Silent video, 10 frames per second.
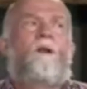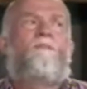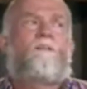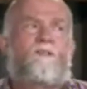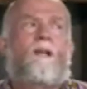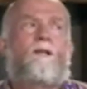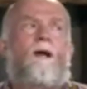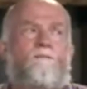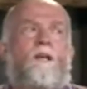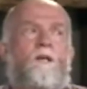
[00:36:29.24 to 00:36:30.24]
it, I've seen
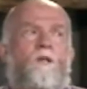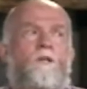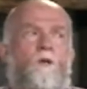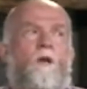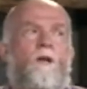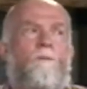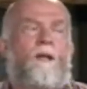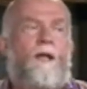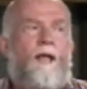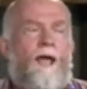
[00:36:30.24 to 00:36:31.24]
it, Jesus, you can heal me.
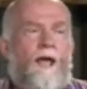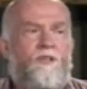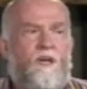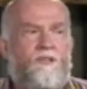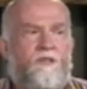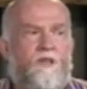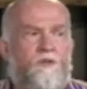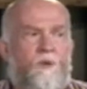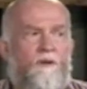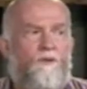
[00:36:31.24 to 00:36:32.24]
And Jesus says,
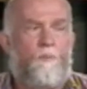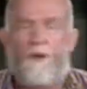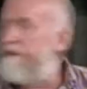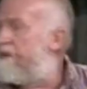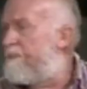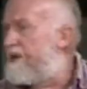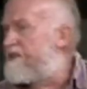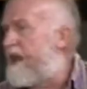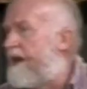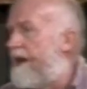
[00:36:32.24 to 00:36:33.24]
well, if you believe, then please
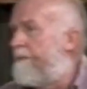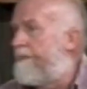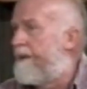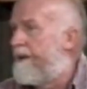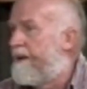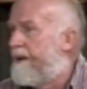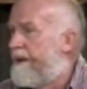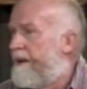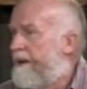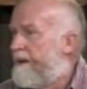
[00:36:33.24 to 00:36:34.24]
stand up.
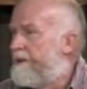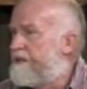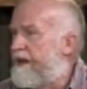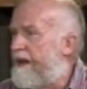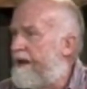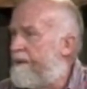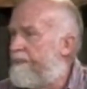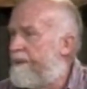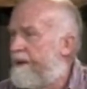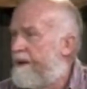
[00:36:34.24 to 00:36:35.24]
Please stand up.
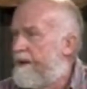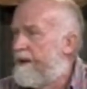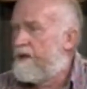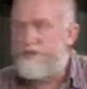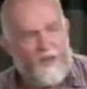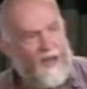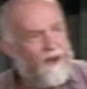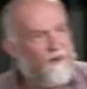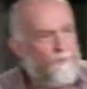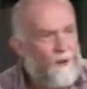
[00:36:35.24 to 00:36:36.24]
You see, out
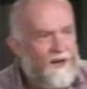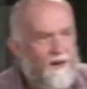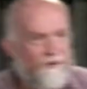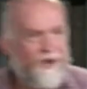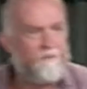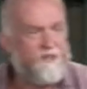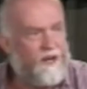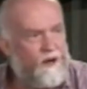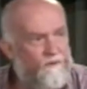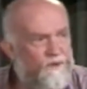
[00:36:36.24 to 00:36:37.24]
of belief comes a
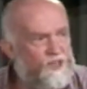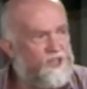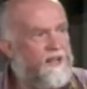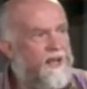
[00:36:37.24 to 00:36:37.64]
conviction that